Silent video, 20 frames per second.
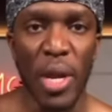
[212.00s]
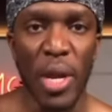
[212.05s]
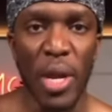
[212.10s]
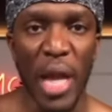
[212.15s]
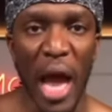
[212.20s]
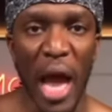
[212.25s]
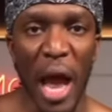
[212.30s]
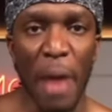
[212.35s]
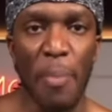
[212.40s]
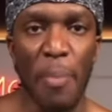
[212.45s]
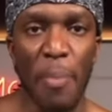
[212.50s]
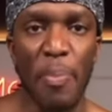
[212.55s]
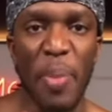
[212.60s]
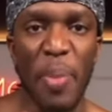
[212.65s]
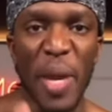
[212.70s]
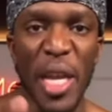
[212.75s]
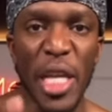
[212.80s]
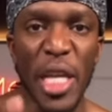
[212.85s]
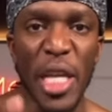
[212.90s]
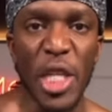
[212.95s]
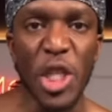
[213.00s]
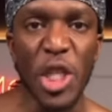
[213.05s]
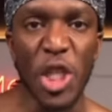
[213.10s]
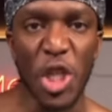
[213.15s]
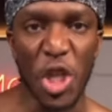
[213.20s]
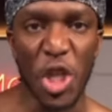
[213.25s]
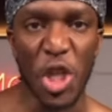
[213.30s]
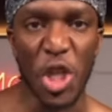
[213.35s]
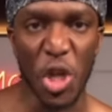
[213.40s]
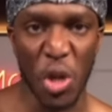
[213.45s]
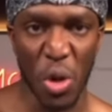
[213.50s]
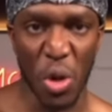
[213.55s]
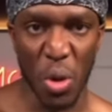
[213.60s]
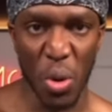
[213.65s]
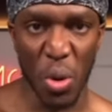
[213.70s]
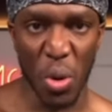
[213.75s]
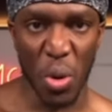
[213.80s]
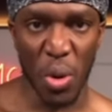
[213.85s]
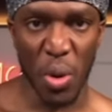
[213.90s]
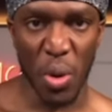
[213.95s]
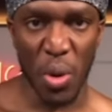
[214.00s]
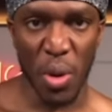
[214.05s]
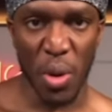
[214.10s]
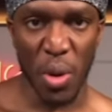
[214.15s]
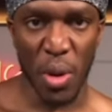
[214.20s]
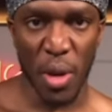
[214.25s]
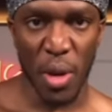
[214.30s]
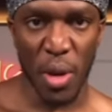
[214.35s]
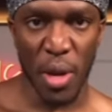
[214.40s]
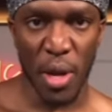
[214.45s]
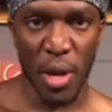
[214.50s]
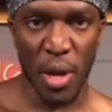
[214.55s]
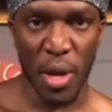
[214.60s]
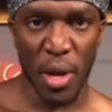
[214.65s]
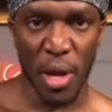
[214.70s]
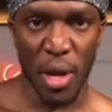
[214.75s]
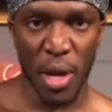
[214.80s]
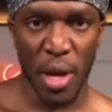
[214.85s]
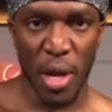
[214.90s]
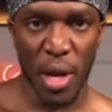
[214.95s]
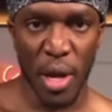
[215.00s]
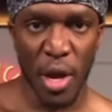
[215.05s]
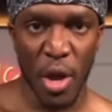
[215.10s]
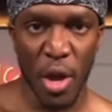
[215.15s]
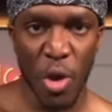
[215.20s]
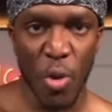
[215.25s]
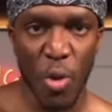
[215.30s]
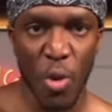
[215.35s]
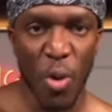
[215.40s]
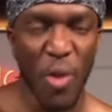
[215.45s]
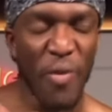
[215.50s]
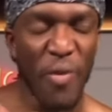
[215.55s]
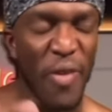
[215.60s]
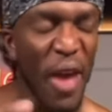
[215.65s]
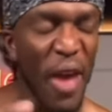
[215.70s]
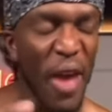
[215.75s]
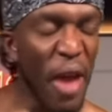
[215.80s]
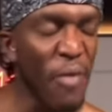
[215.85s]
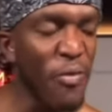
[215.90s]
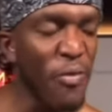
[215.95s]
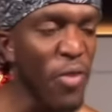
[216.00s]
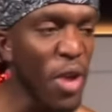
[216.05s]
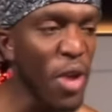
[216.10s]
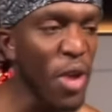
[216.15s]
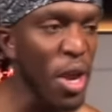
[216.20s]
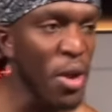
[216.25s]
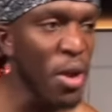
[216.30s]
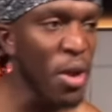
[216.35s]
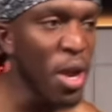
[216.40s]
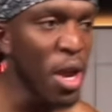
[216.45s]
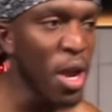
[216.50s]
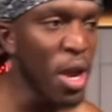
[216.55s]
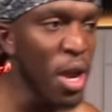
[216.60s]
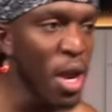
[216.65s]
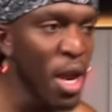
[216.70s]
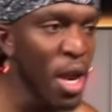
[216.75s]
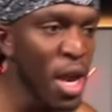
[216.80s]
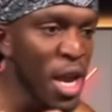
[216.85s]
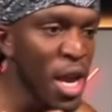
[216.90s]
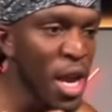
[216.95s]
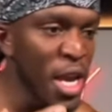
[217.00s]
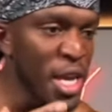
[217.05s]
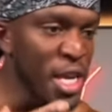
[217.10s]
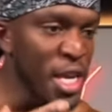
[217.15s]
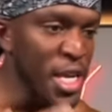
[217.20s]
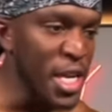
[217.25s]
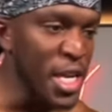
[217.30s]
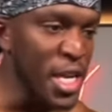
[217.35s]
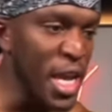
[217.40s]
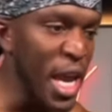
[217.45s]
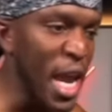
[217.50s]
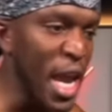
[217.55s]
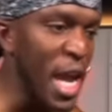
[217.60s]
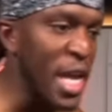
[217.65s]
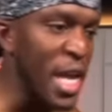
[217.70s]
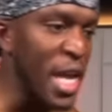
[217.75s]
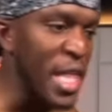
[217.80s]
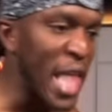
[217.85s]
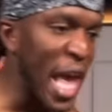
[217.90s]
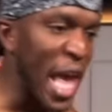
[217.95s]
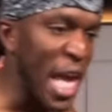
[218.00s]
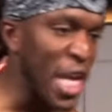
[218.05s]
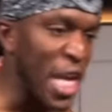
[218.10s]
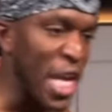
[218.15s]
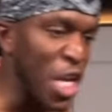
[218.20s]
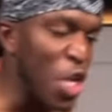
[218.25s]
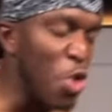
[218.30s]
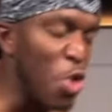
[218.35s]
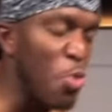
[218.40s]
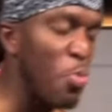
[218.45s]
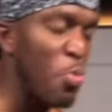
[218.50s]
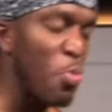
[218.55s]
seeing Wayne Rooney versus KSI? Like, I'm not going to sit here and act like that's